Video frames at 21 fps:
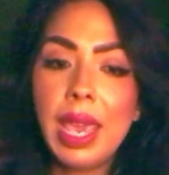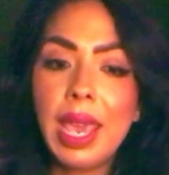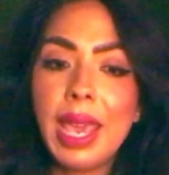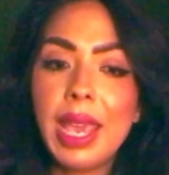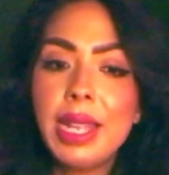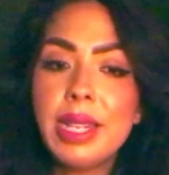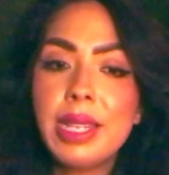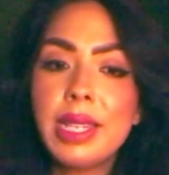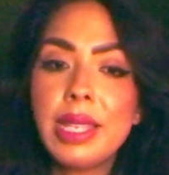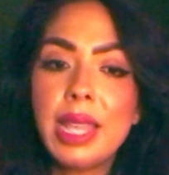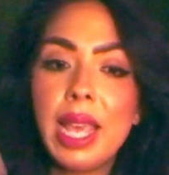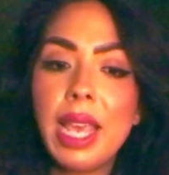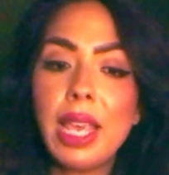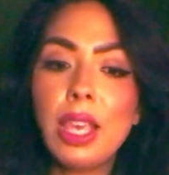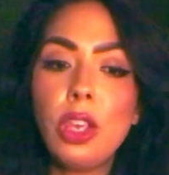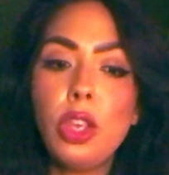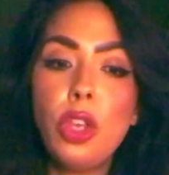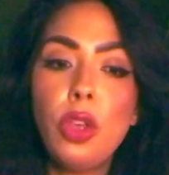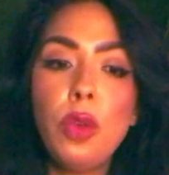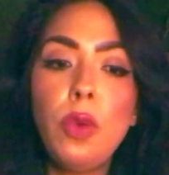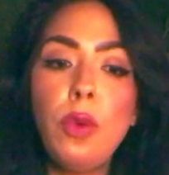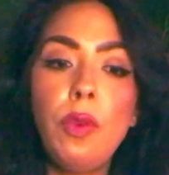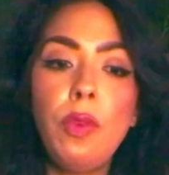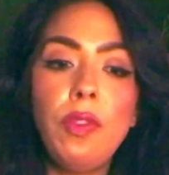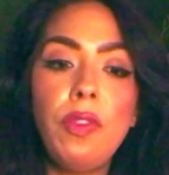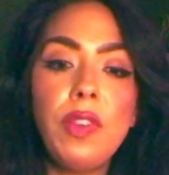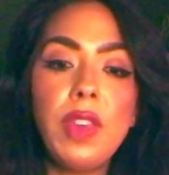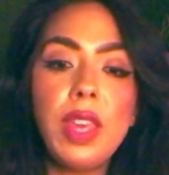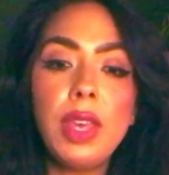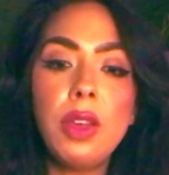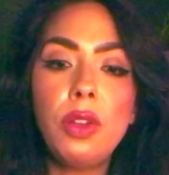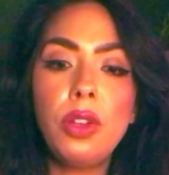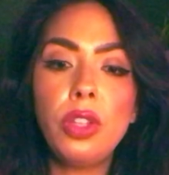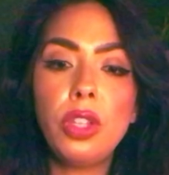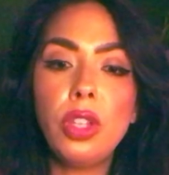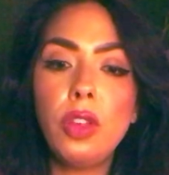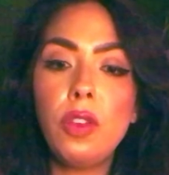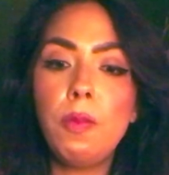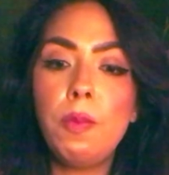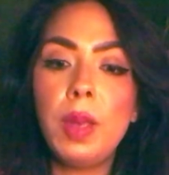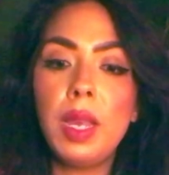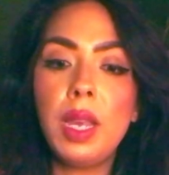it's that you feel
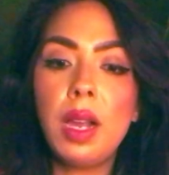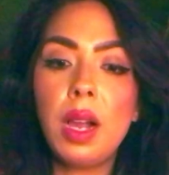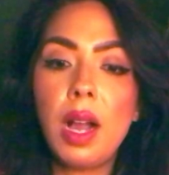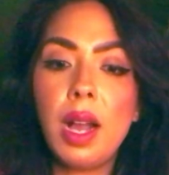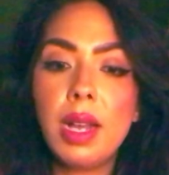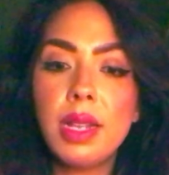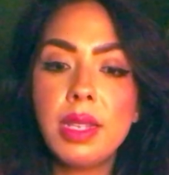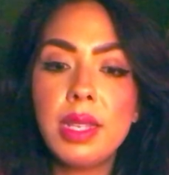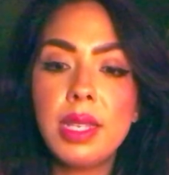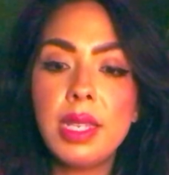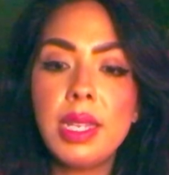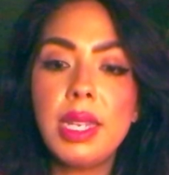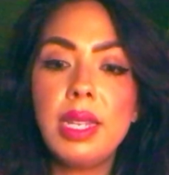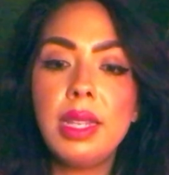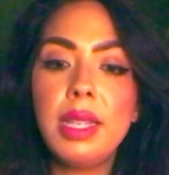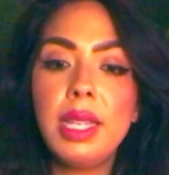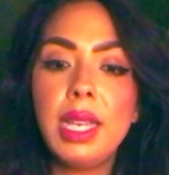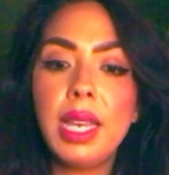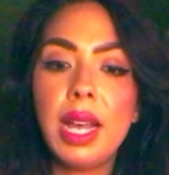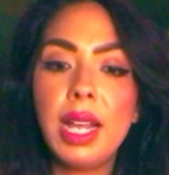you've been constantly